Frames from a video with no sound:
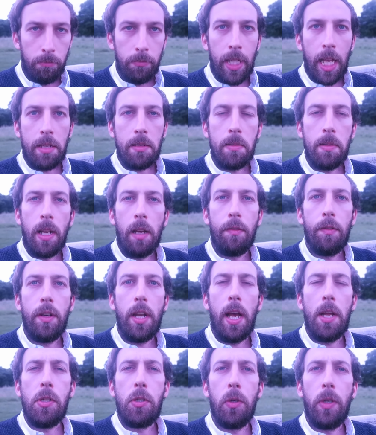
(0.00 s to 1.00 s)
that's enough for
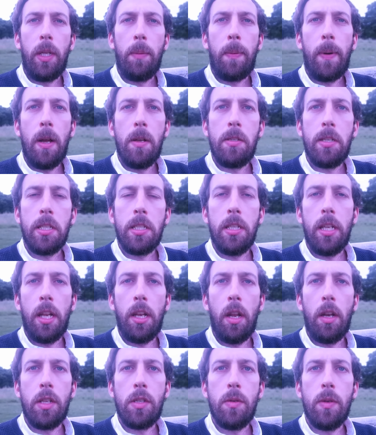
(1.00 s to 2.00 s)
now. Enjoy the process and I
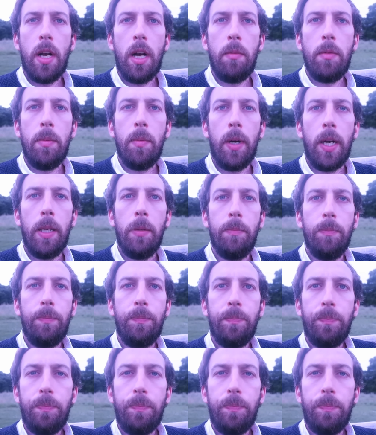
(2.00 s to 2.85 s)
know this will help you buy it.